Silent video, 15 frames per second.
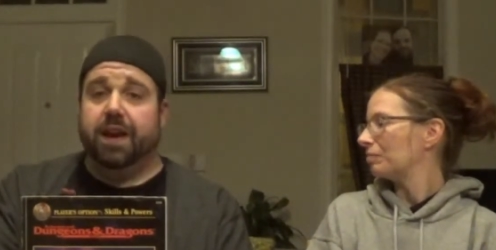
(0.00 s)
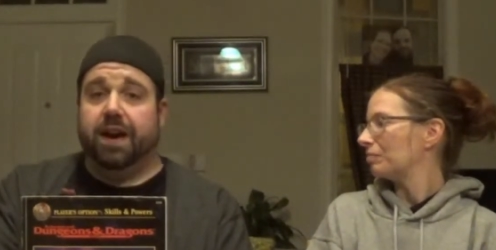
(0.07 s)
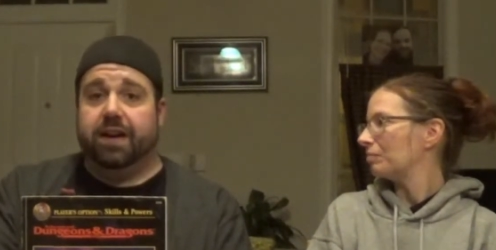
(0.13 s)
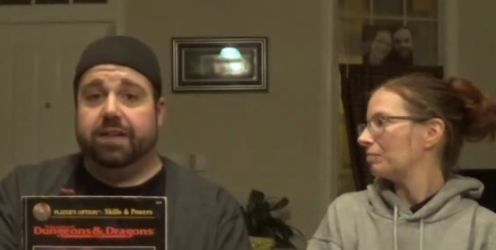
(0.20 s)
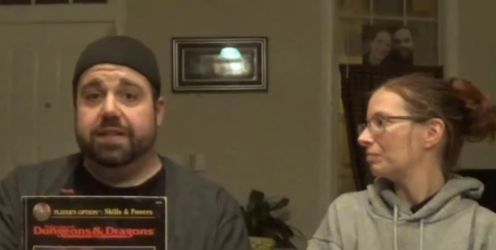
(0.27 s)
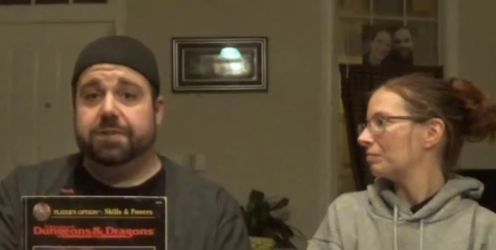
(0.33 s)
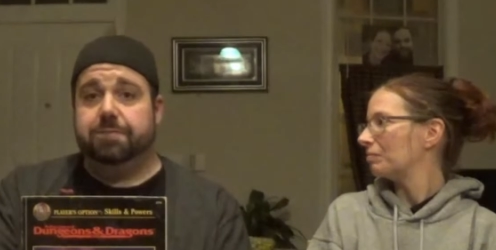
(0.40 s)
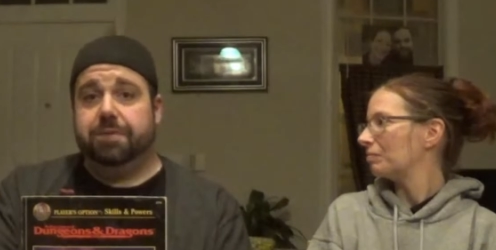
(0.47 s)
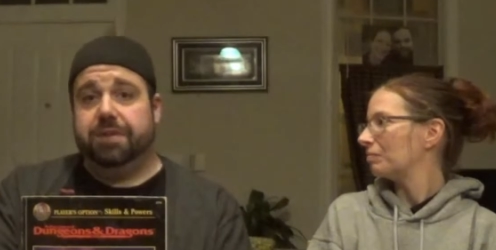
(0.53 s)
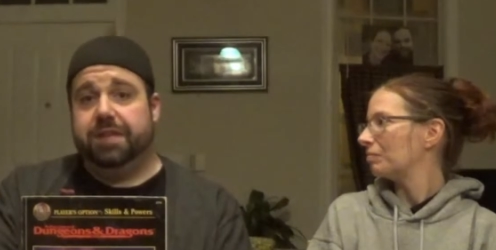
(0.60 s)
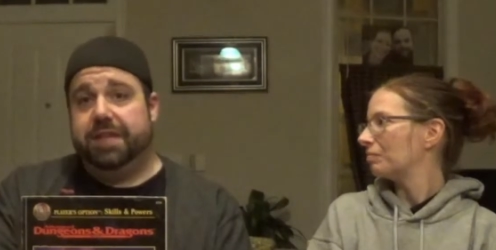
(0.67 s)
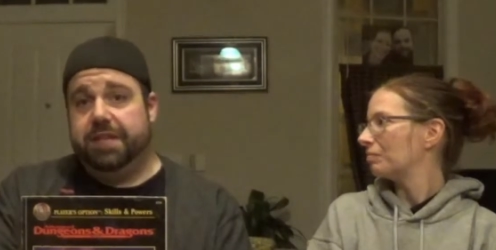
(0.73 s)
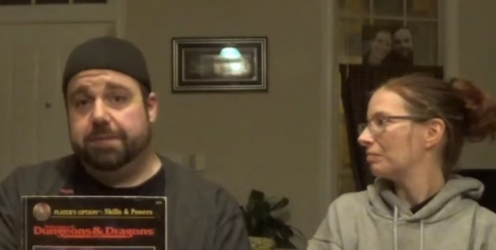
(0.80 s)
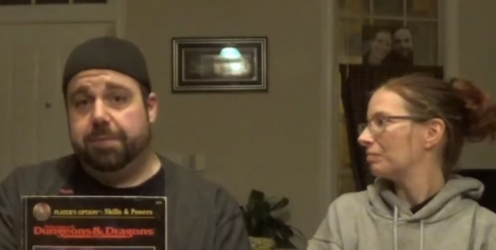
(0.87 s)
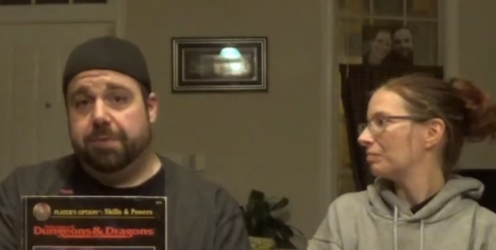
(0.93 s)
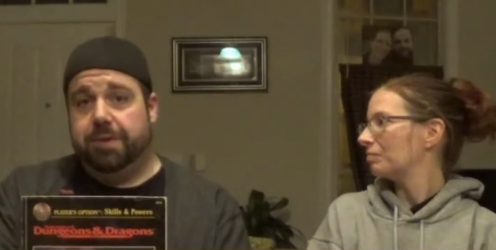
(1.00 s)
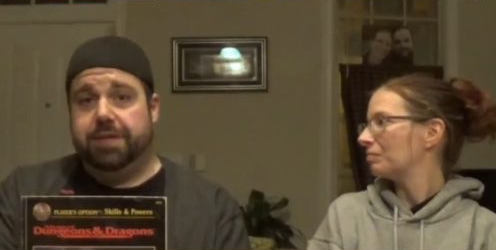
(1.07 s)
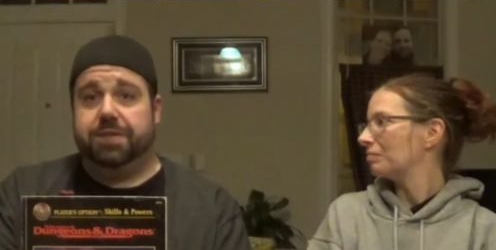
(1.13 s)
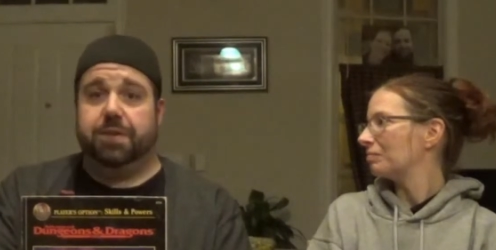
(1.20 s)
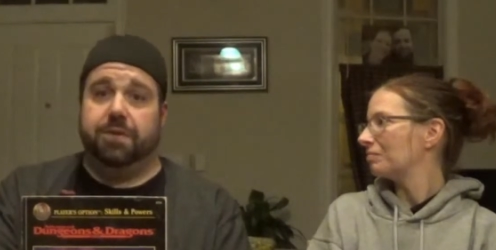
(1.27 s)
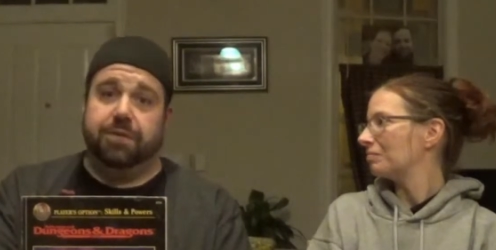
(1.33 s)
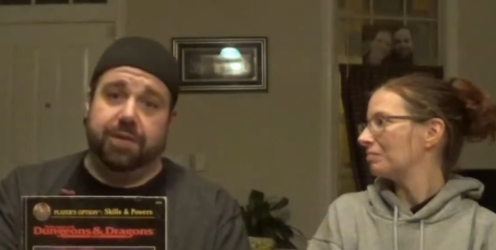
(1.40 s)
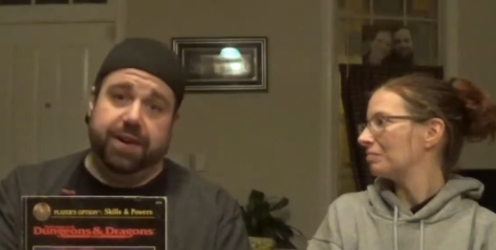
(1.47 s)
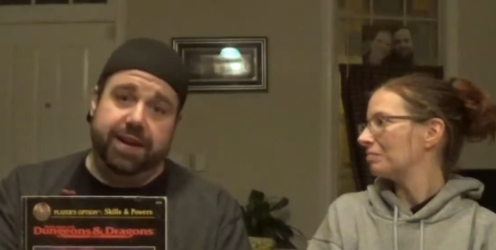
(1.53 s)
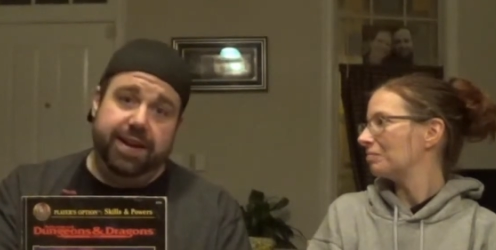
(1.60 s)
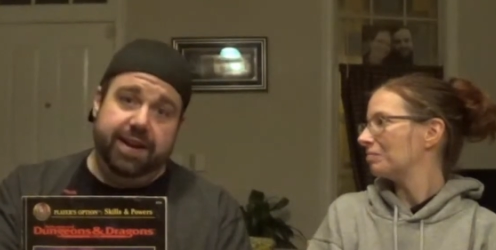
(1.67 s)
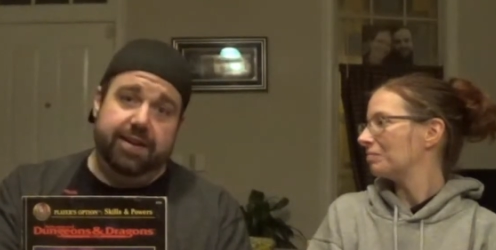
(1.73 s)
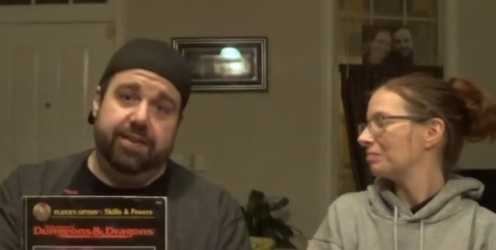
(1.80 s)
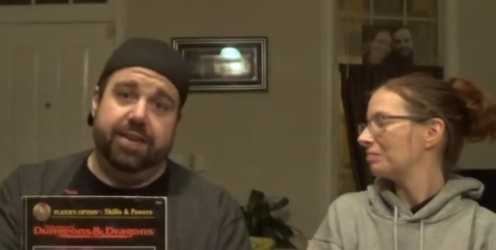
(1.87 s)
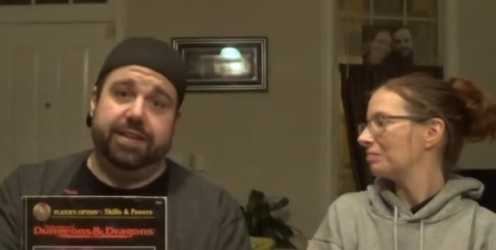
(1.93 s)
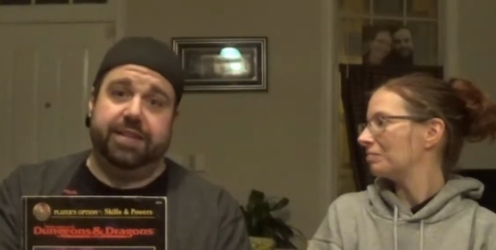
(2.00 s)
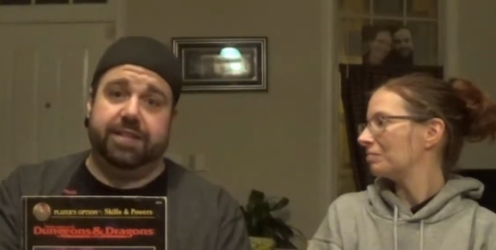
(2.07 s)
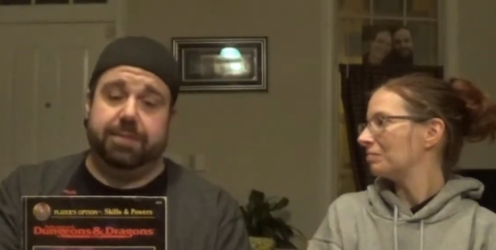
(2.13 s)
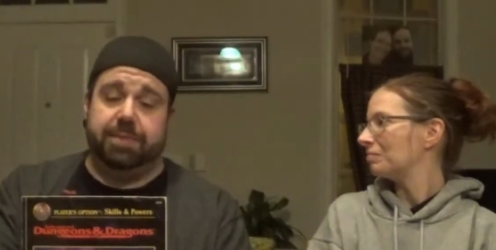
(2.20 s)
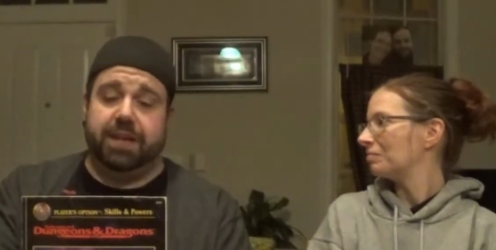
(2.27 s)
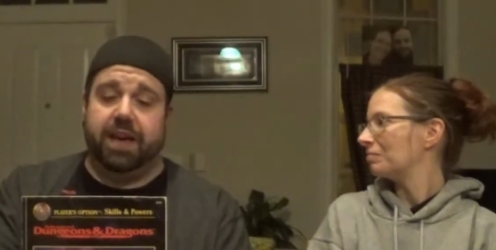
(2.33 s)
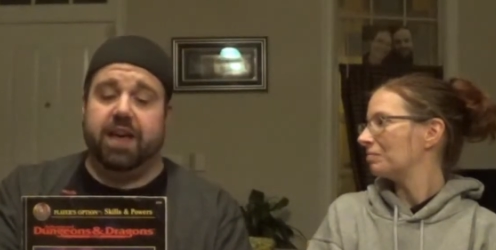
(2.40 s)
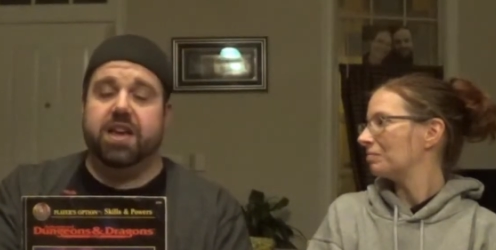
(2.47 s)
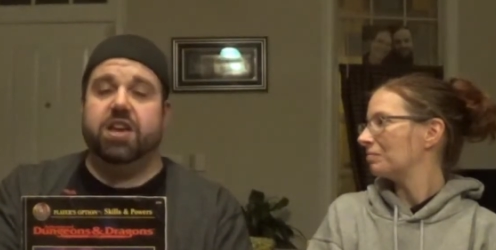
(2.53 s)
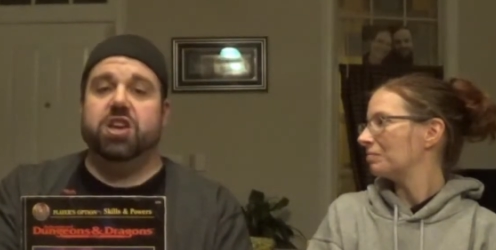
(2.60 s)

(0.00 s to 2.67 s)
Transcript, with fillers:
Speaker 1: I'll just put these points over here into something.